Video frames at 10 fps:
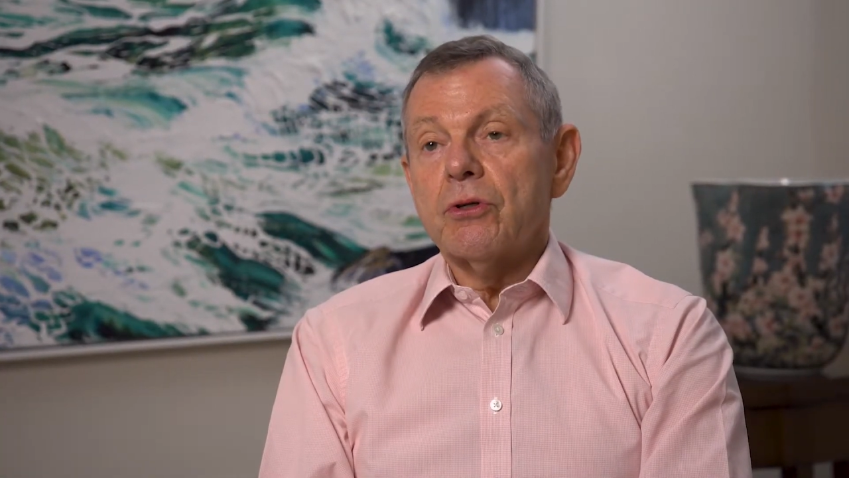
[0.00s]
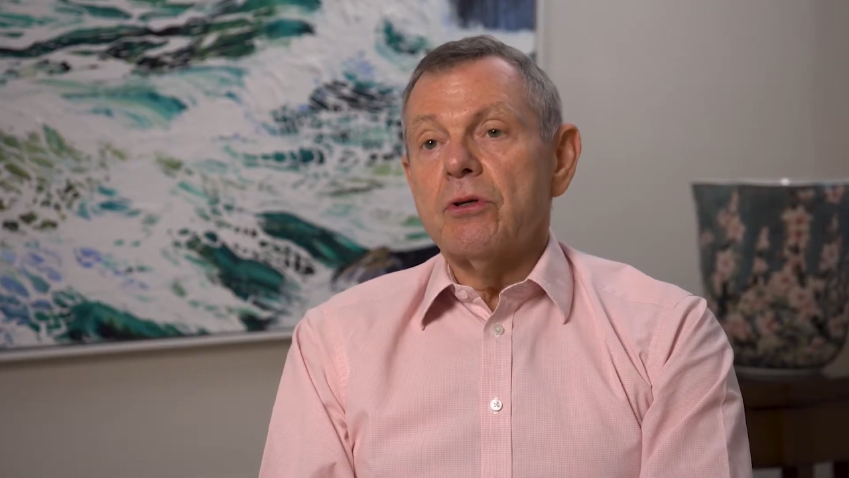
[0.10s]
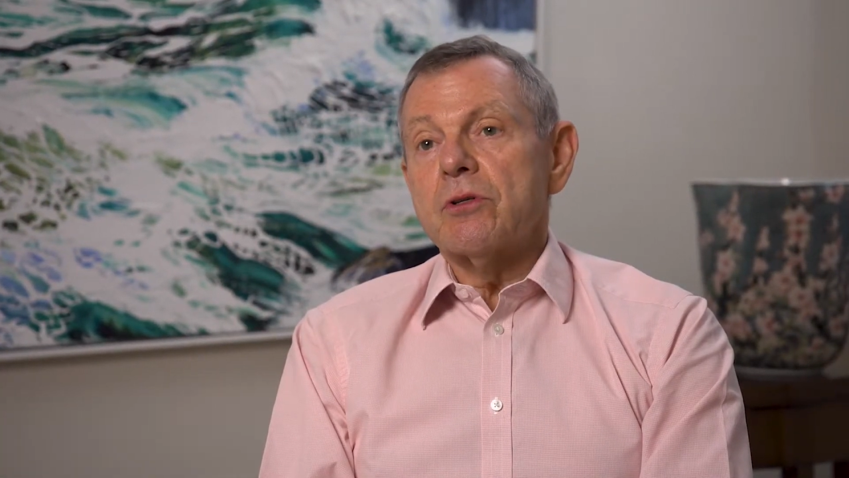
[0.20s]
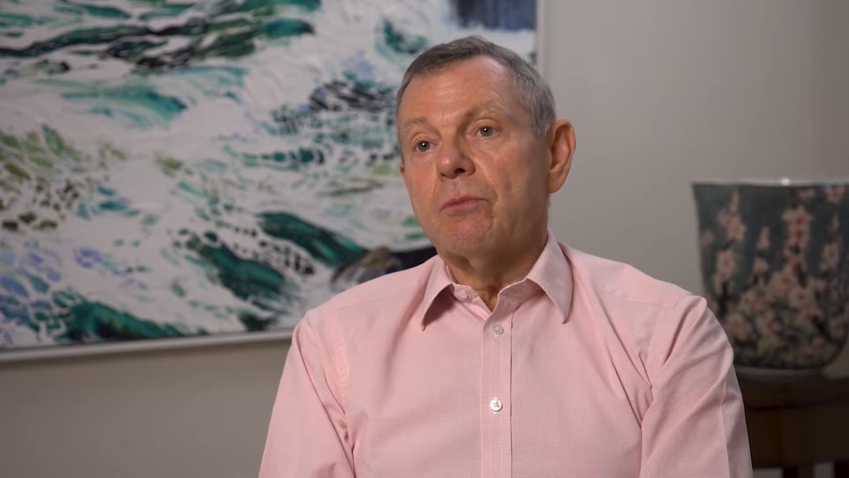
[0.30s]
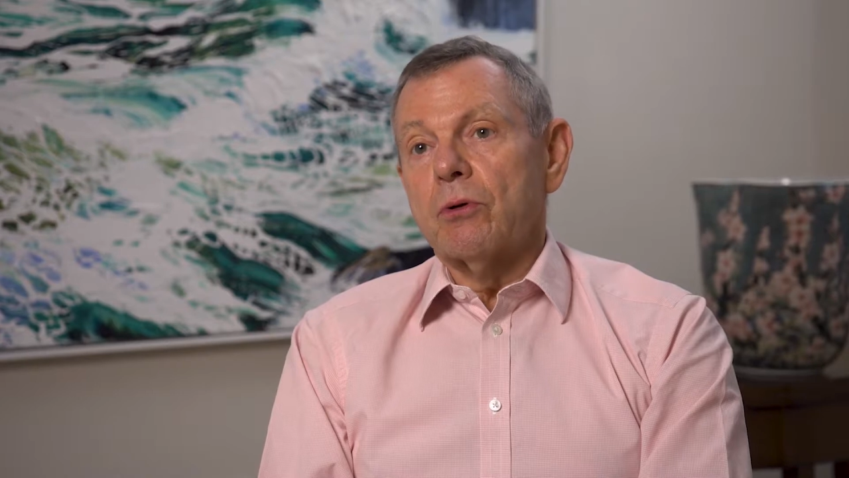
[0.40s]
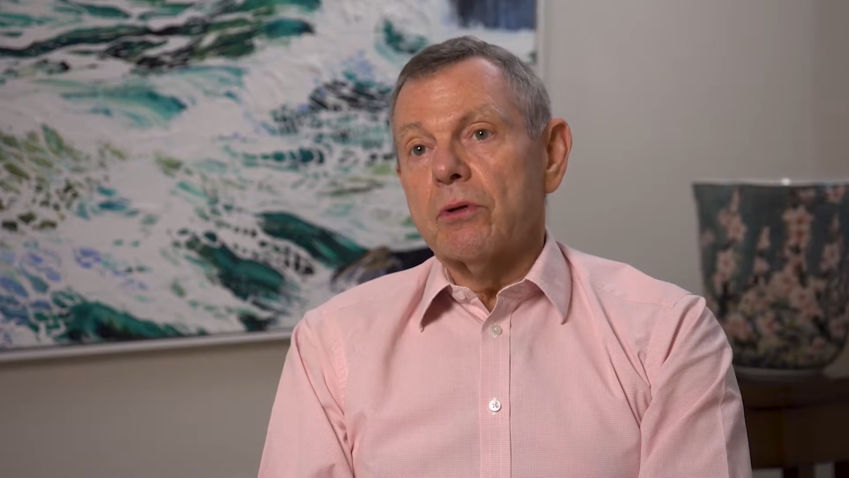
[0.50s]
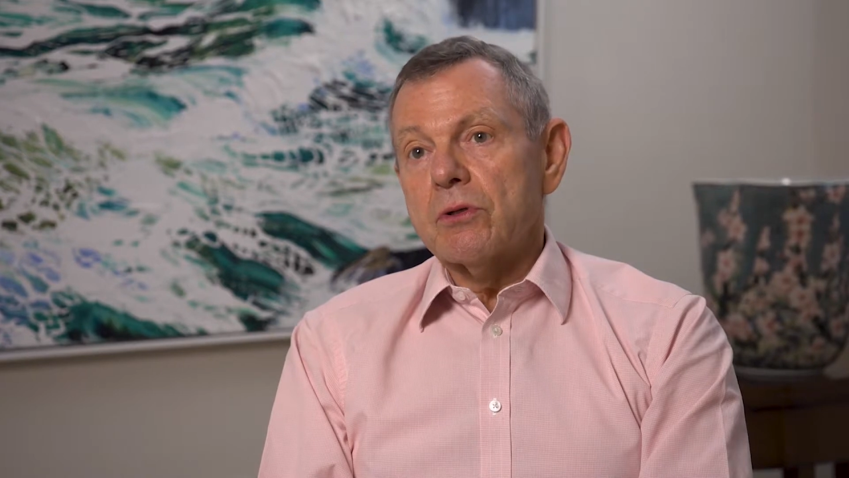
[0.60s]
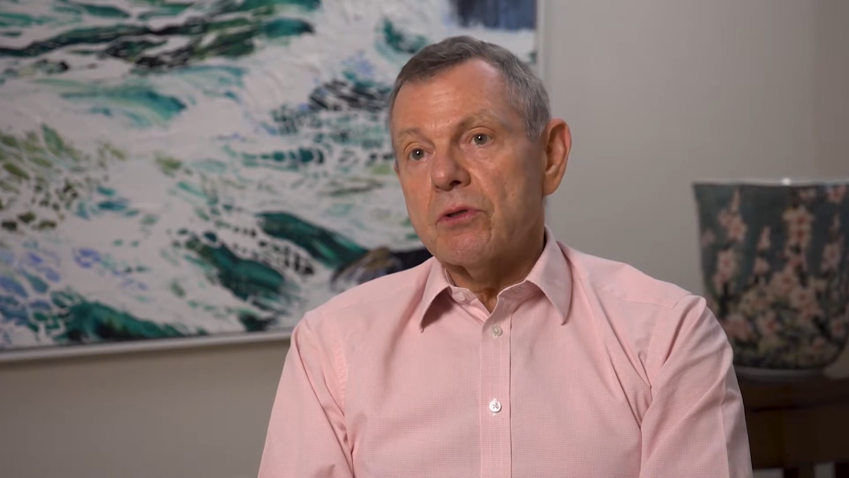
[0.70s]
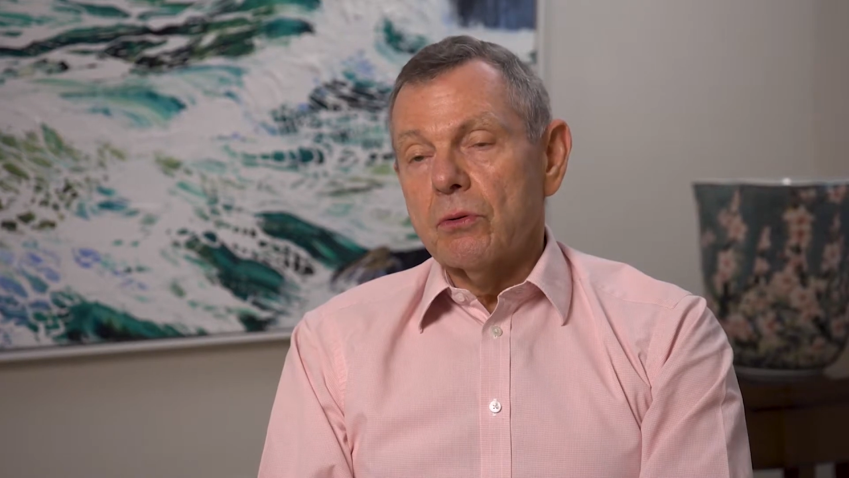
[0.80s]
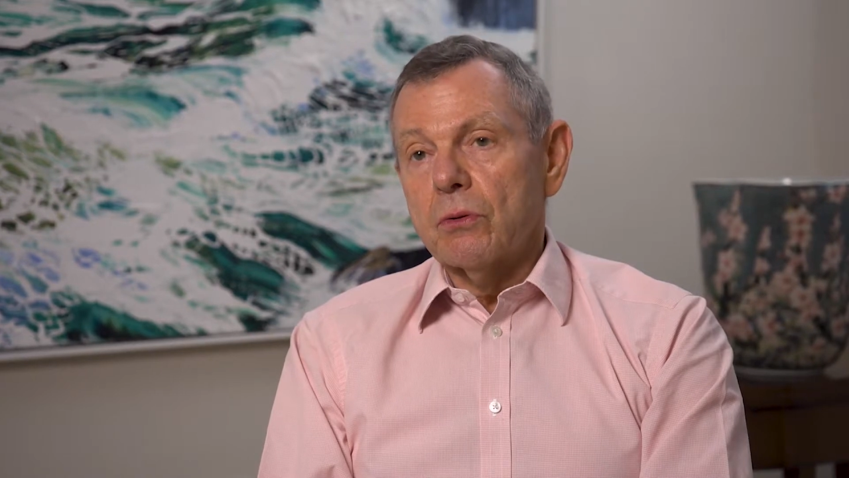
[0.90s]
and you supported the
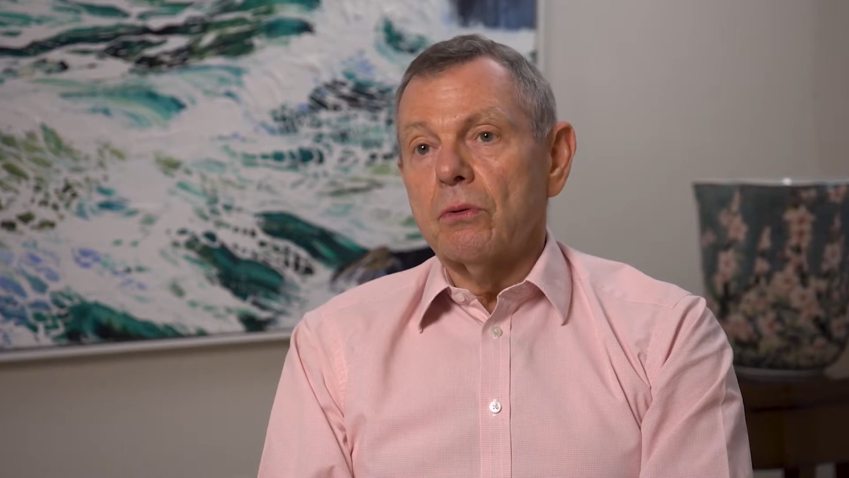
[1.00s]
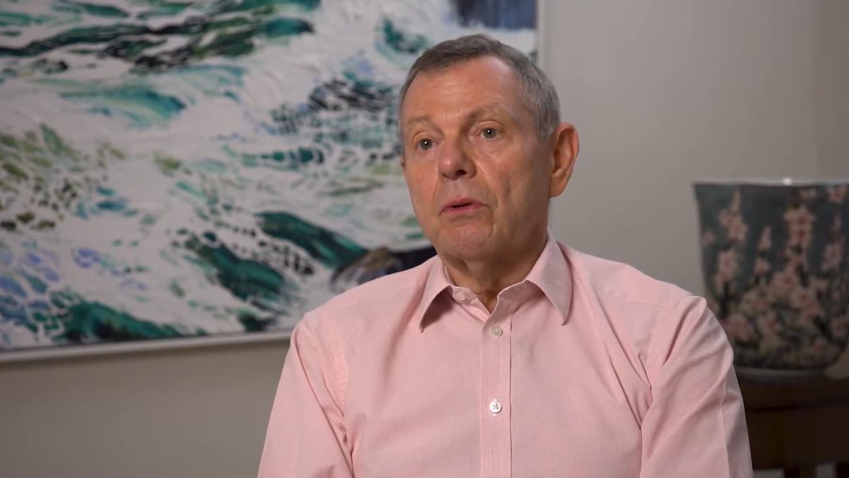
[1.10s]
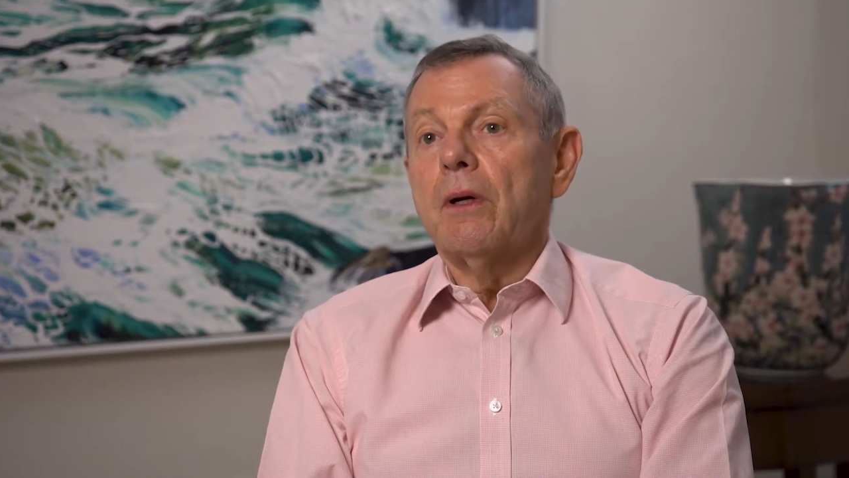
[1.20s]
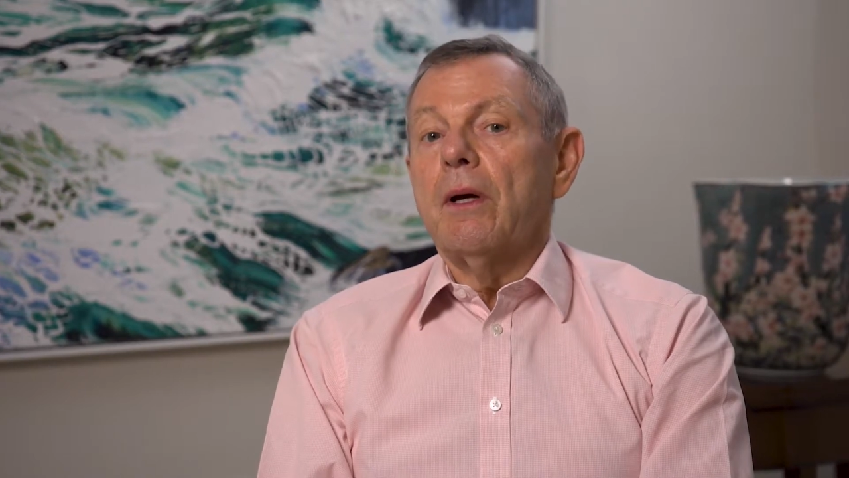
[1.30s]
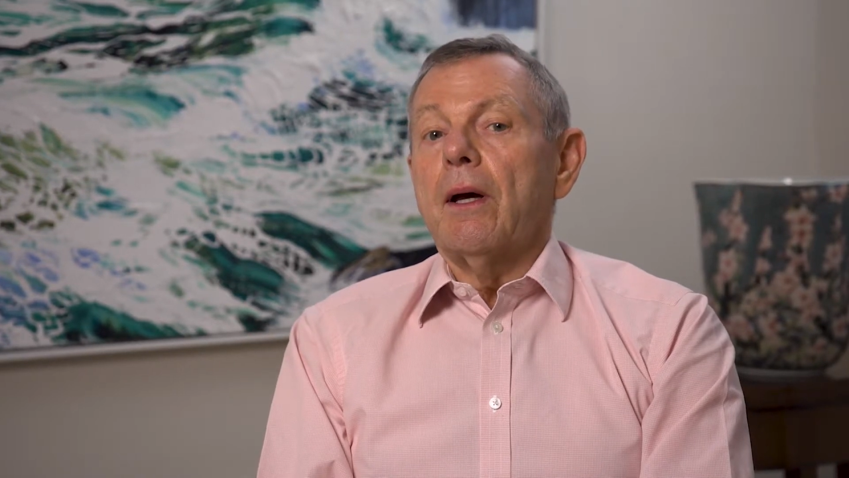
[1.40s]
school.